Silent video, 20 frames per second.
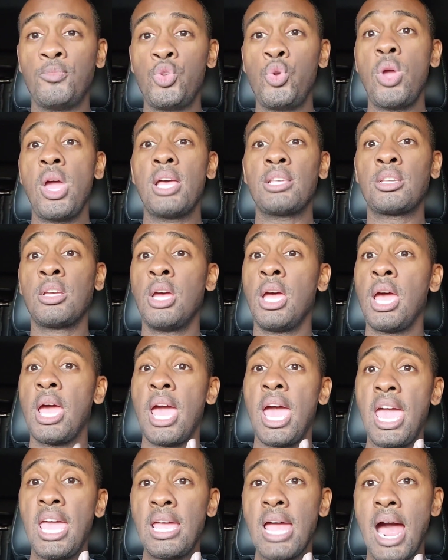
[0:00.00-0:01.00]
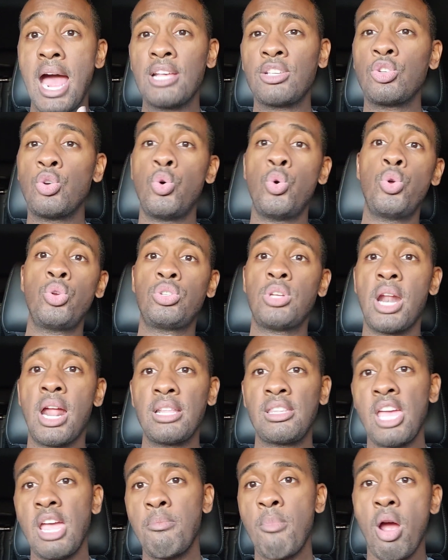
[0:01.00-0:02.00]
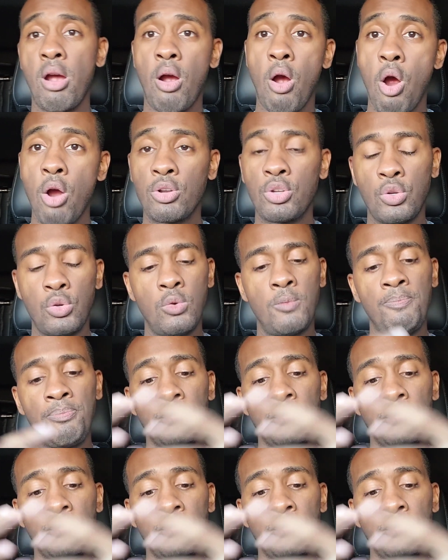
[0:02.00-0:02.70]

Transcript: and you ask, hey guys, who should I take my car to?